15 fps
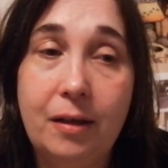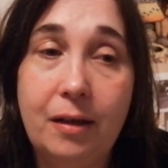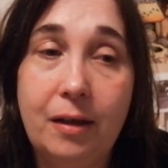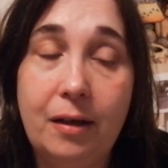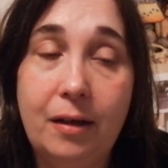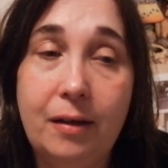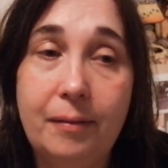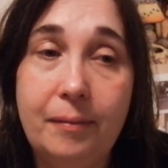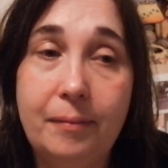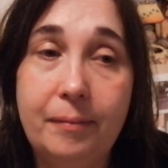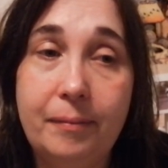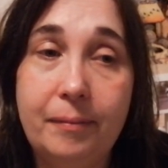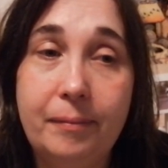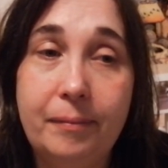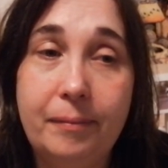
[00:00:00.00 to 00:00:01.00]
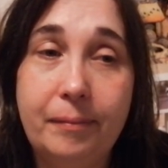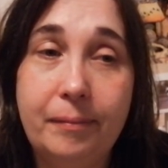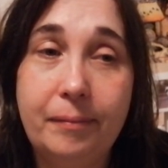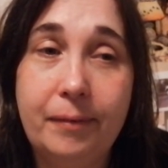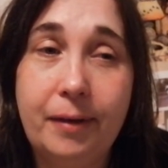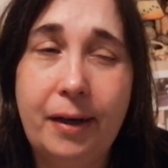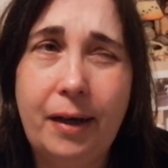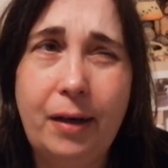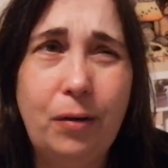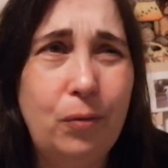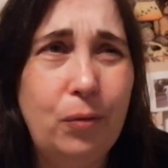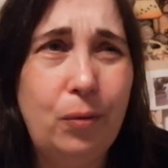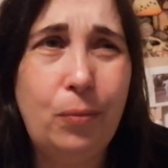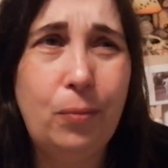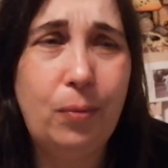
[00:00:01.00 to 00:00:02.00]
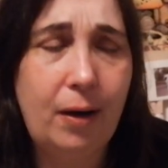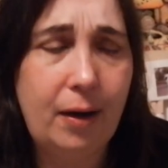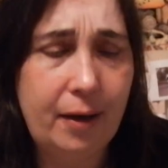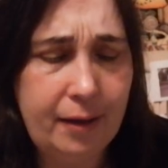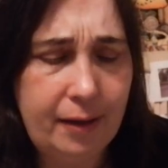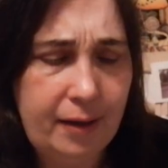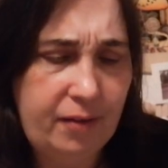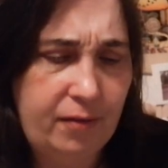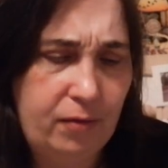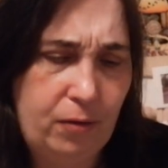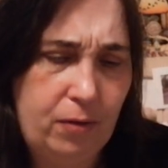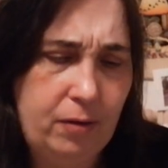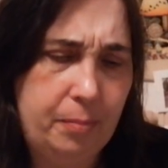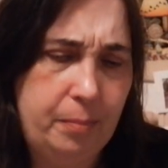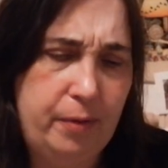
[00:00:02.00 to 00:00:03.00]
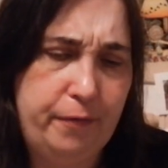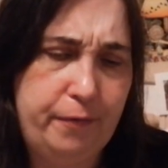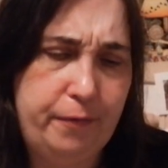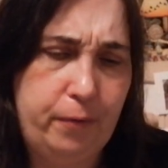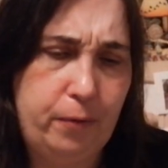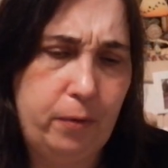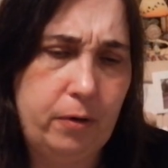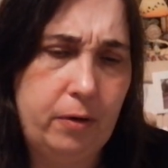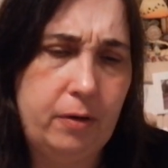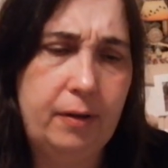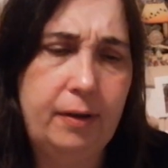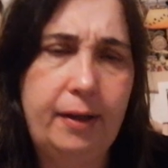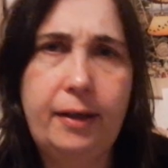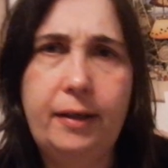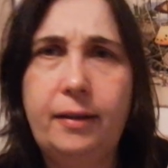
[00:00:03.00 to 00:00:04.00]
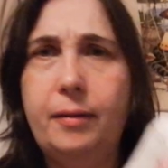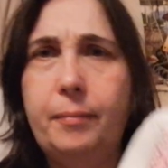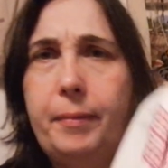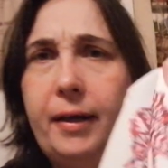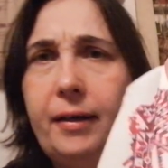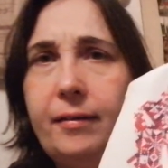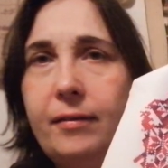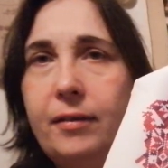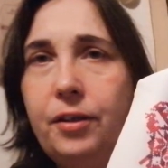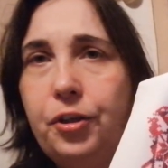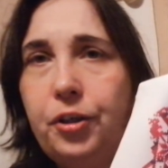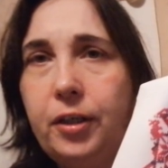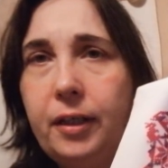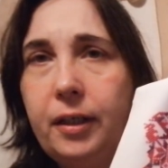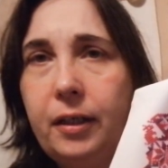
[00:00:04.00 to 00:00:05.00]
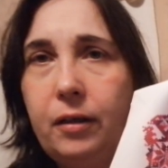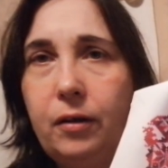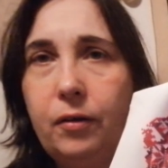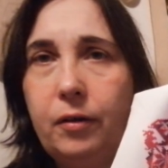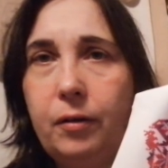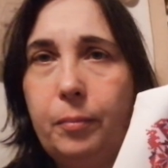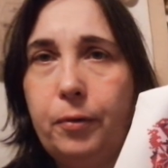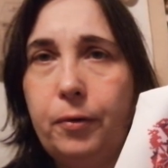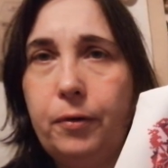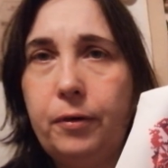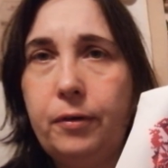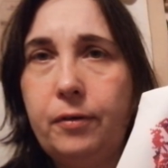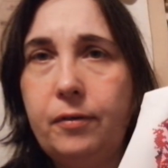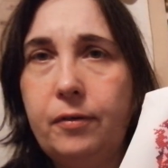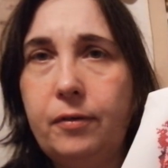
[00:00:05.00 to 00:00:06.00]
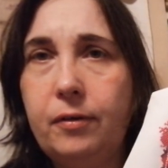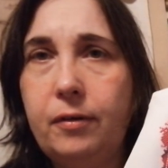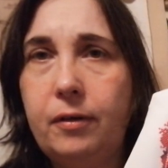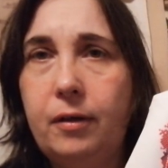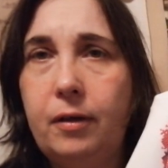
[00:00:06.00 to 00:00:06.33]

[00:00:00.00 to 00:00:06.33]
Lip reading: I don't know why I saw it before, like the backstitching on the birds.